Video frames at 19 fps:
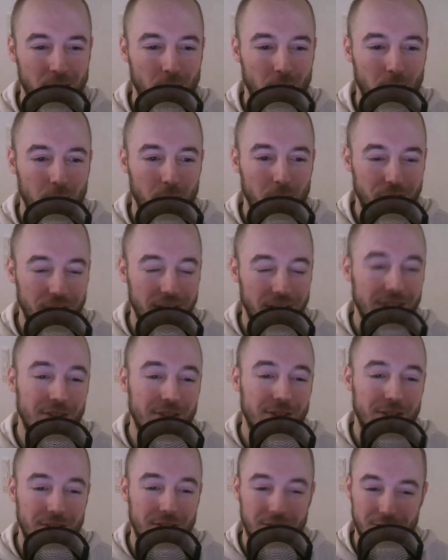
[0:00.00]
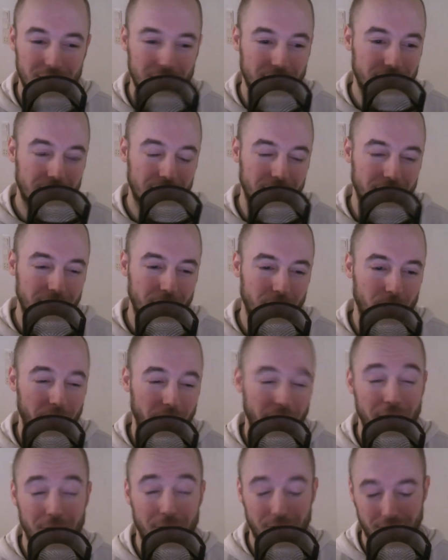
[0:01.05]
But that's just uh, what
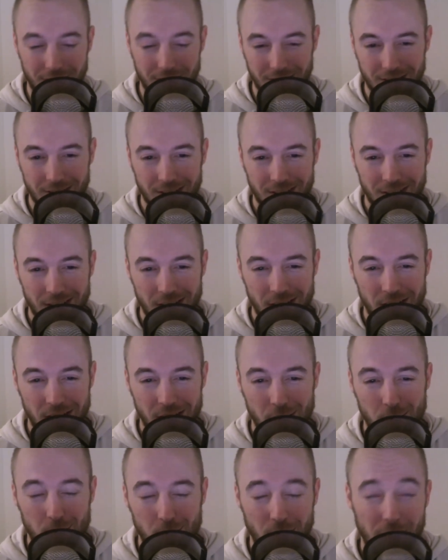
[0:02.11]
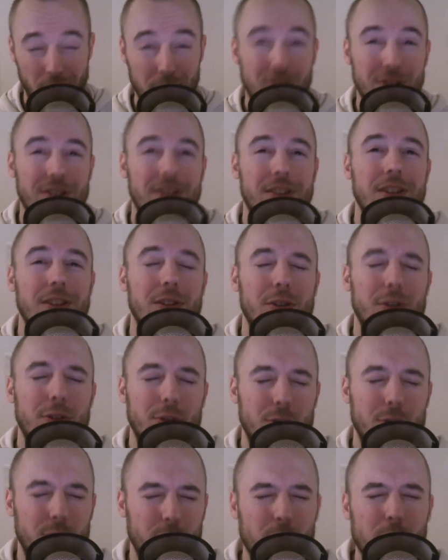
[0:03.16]
I think. But I'm still
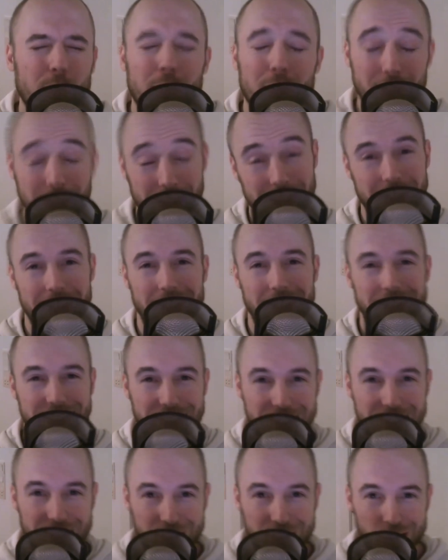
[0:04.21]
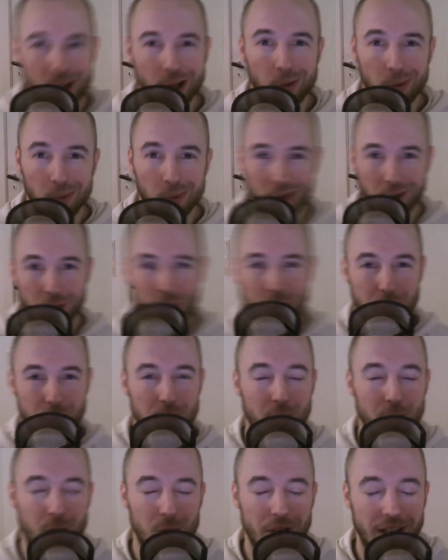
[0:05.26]
super excited about
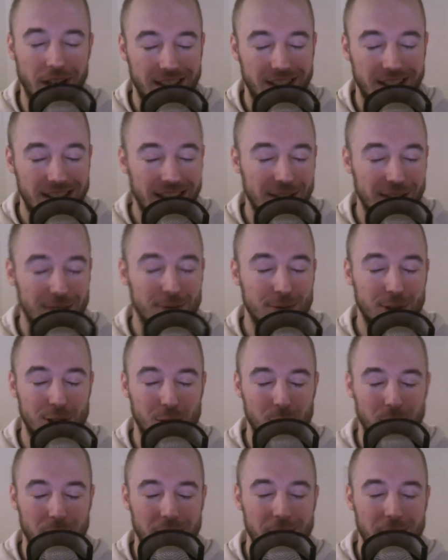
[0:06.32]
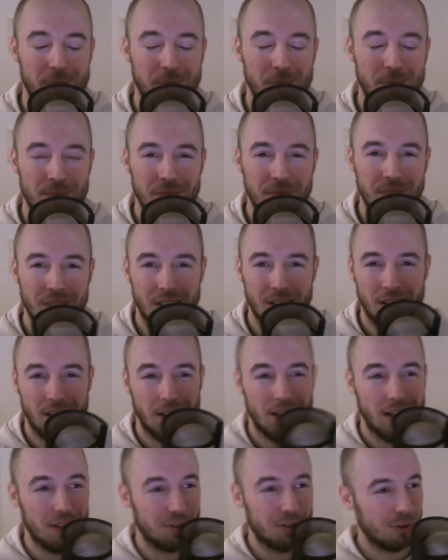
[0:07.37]
3.1. I can't fucking wait.
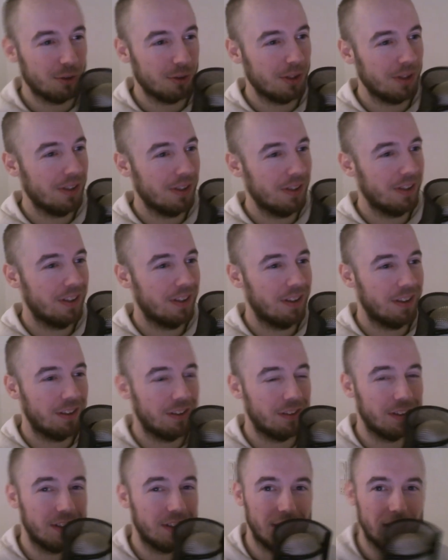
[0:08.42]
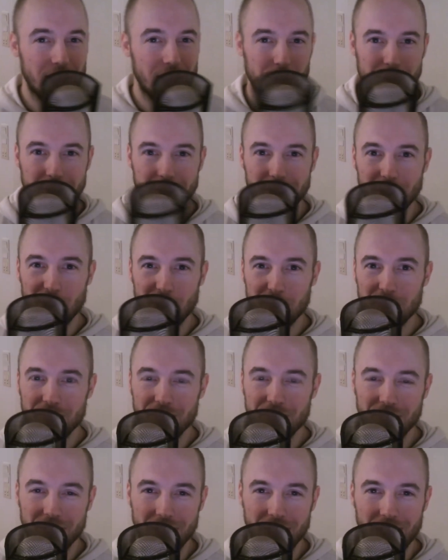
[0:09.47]
And sorry, the ghetto setup.
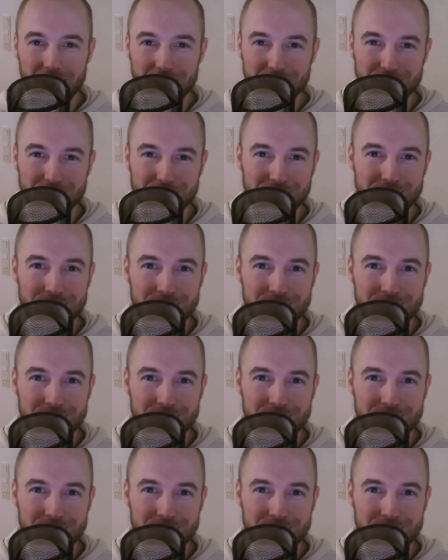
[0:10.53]
Um,